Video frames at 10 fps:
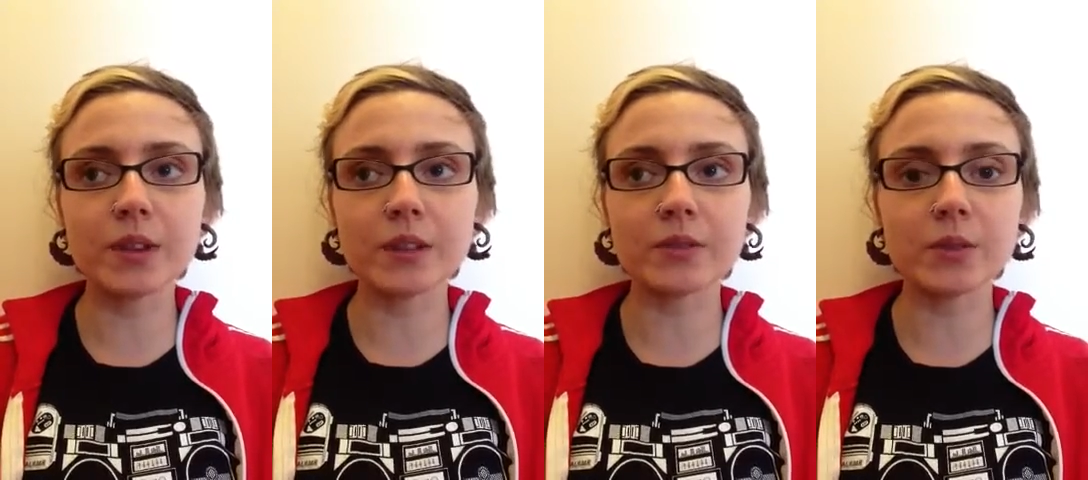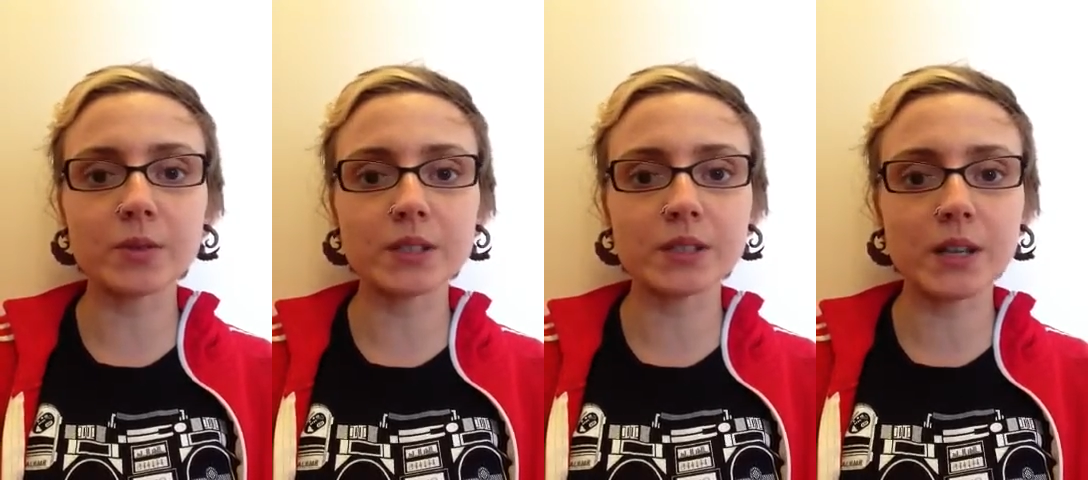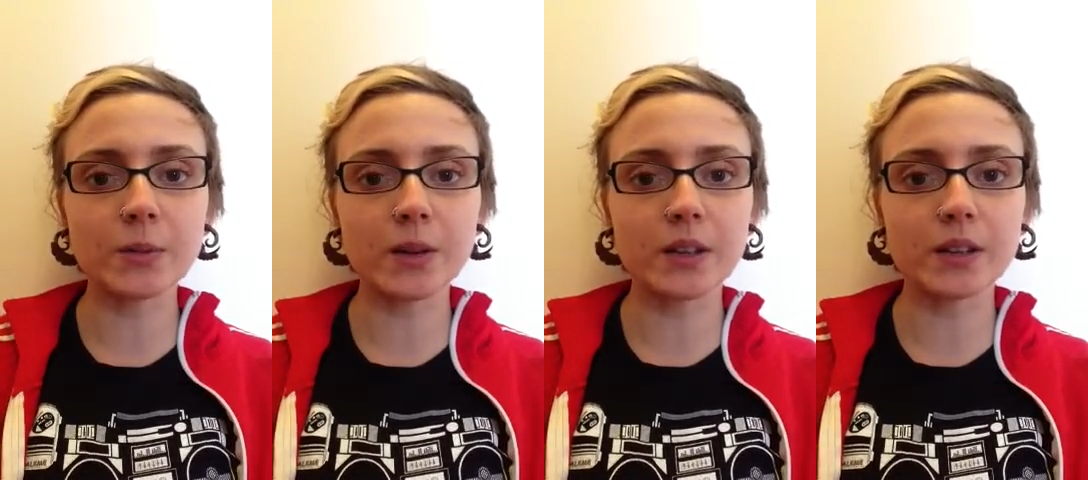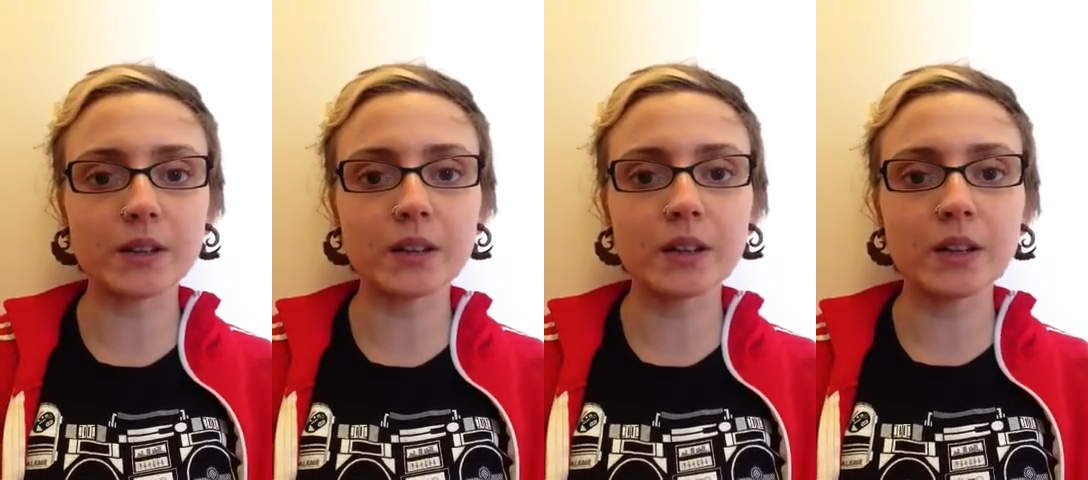And I've noticed that
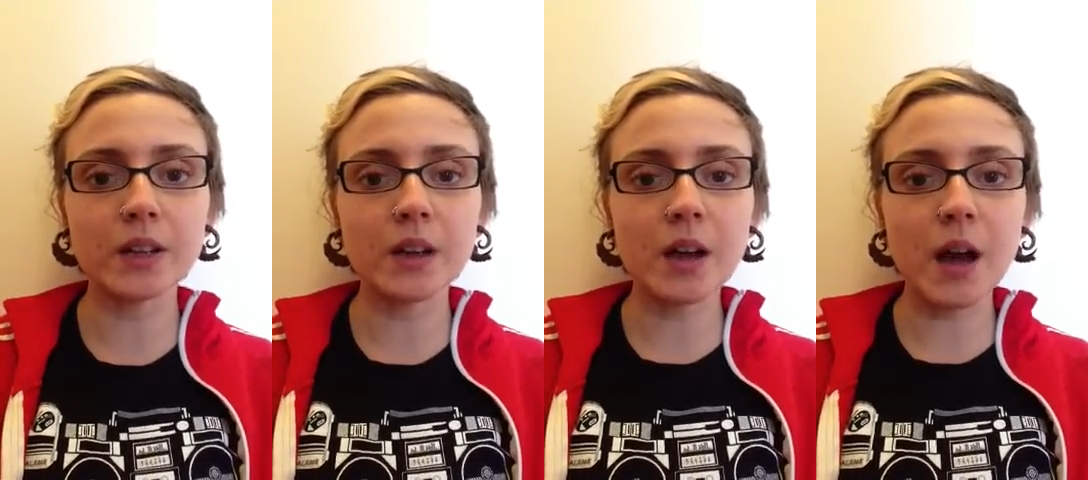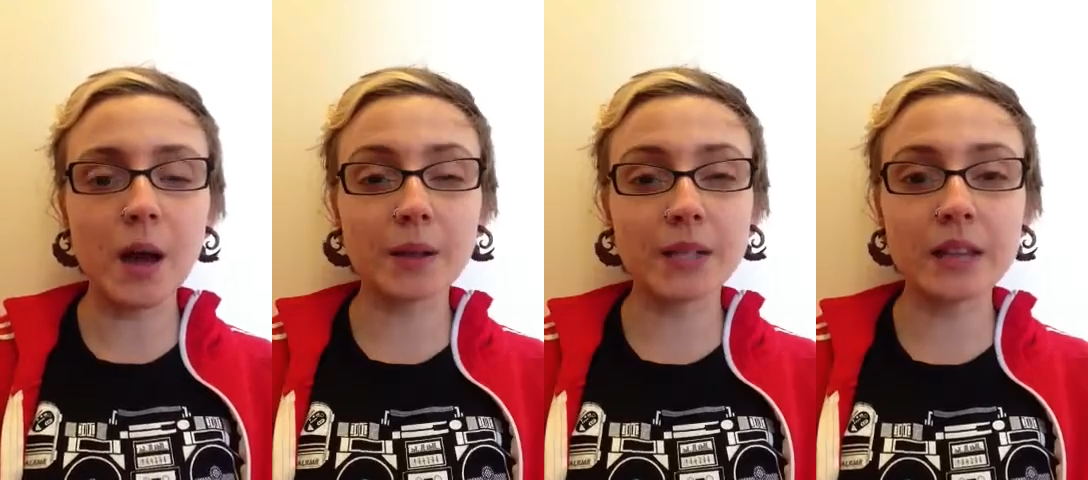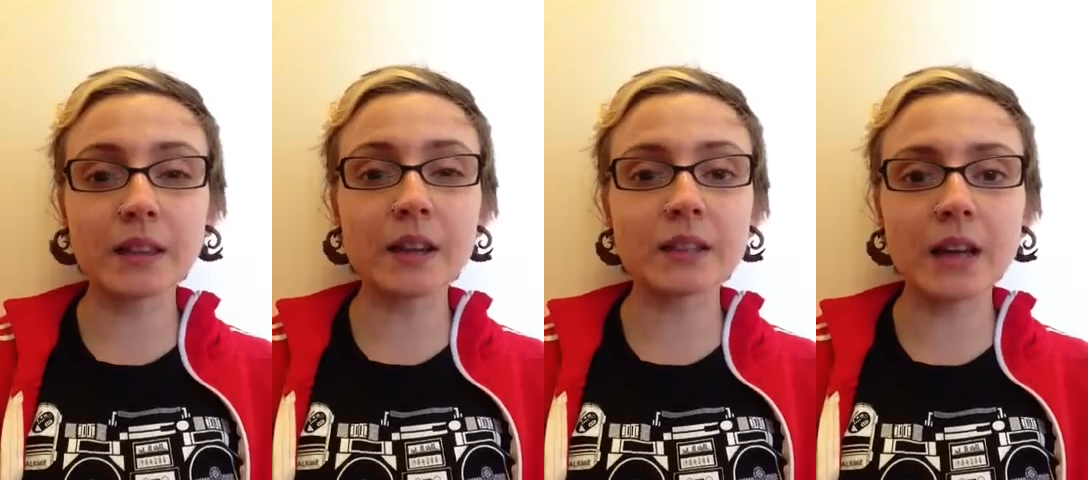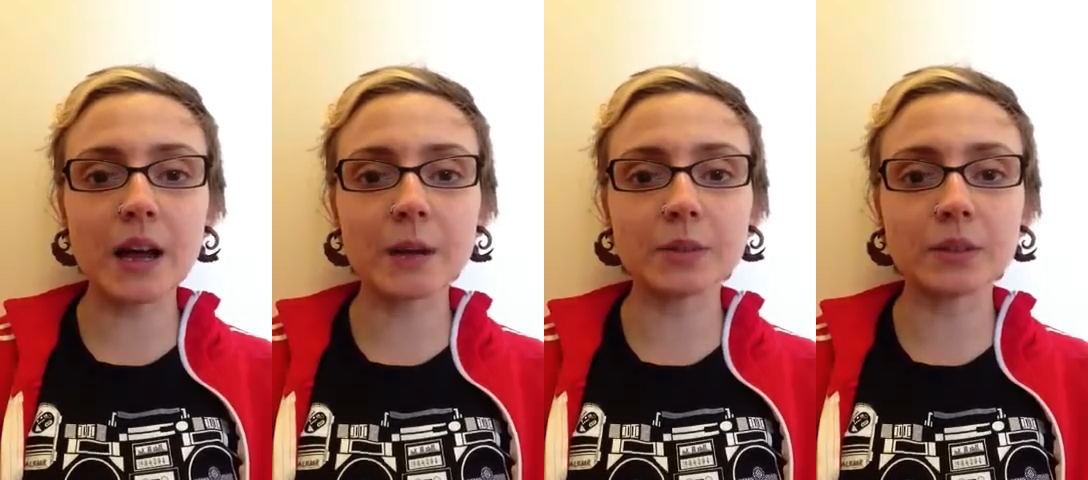when I take that
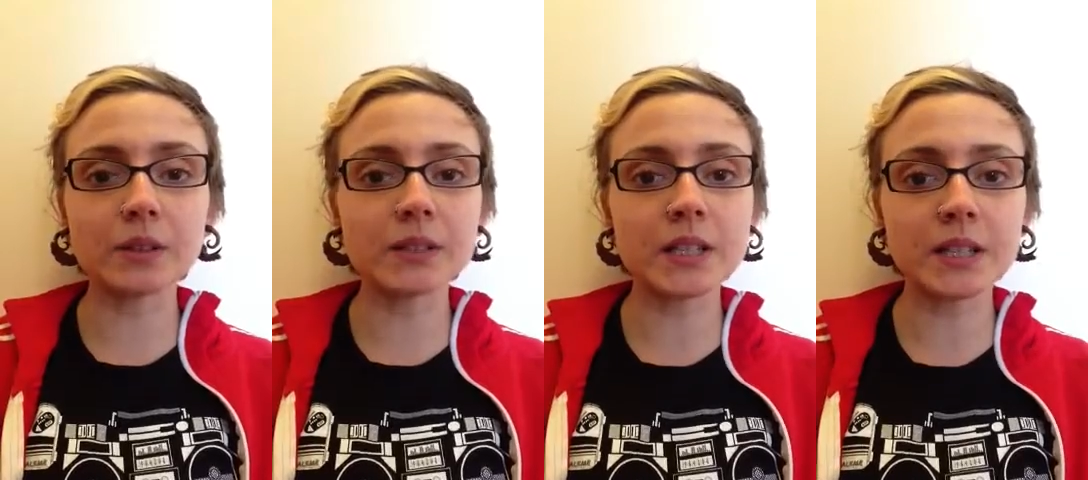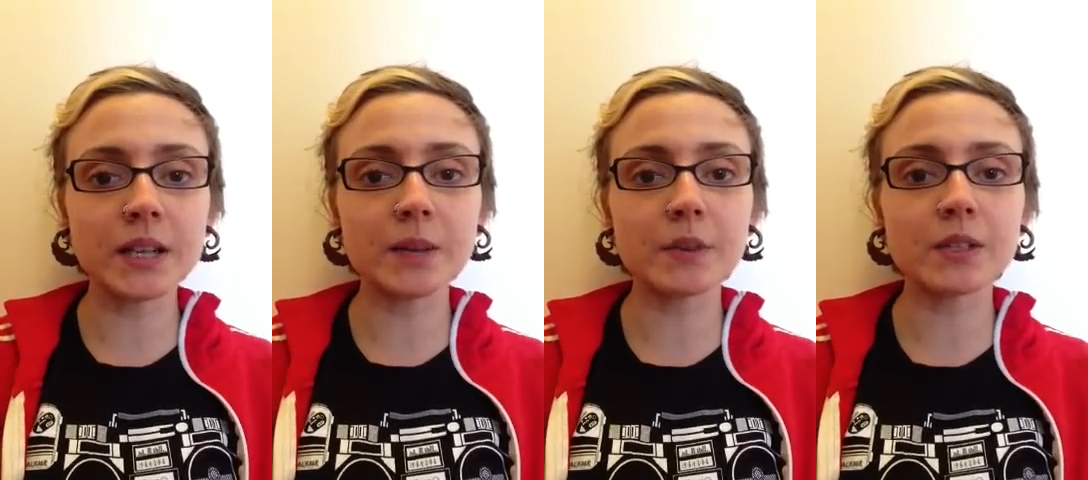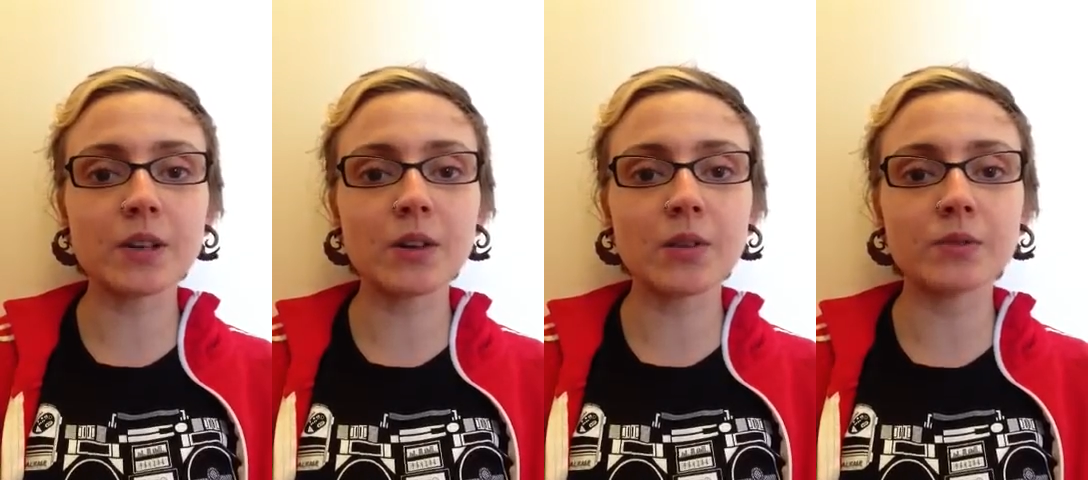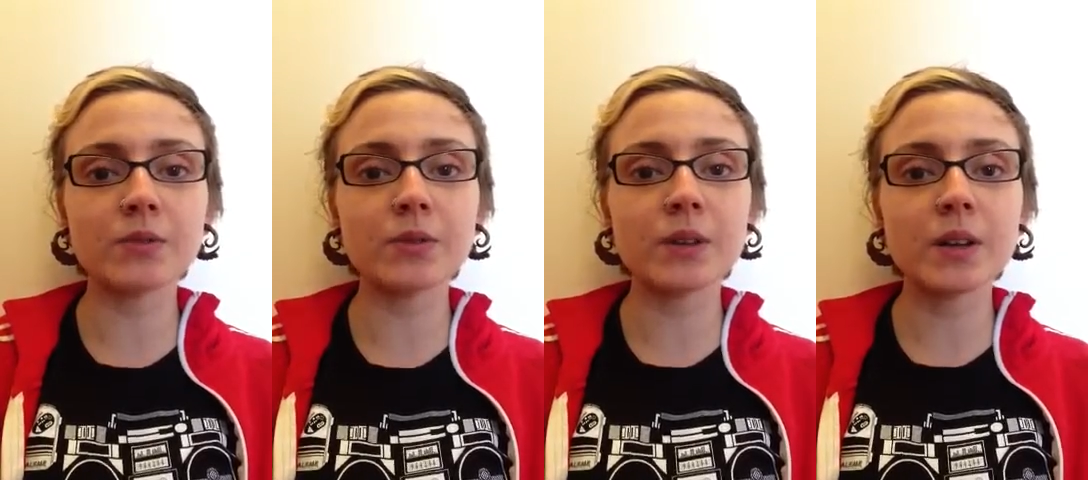time to really take care of
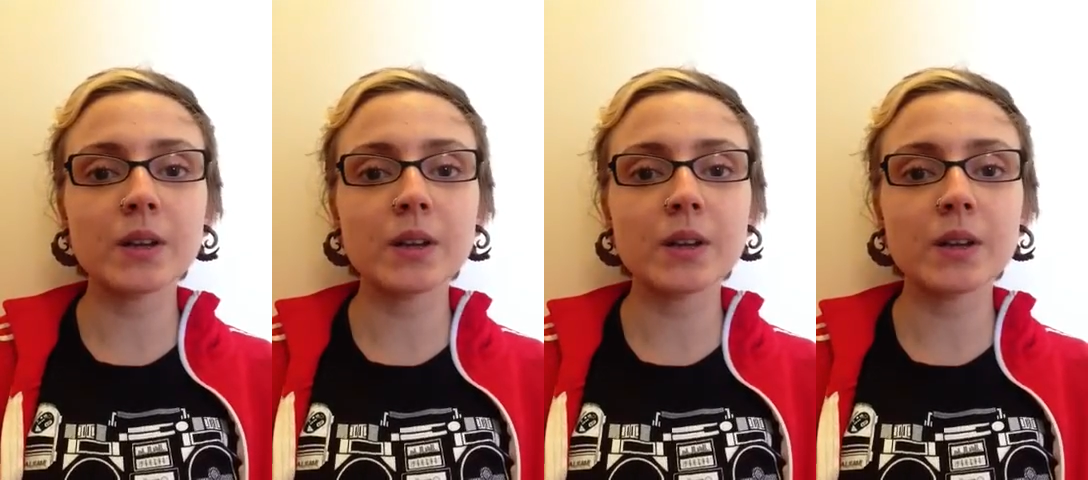myself,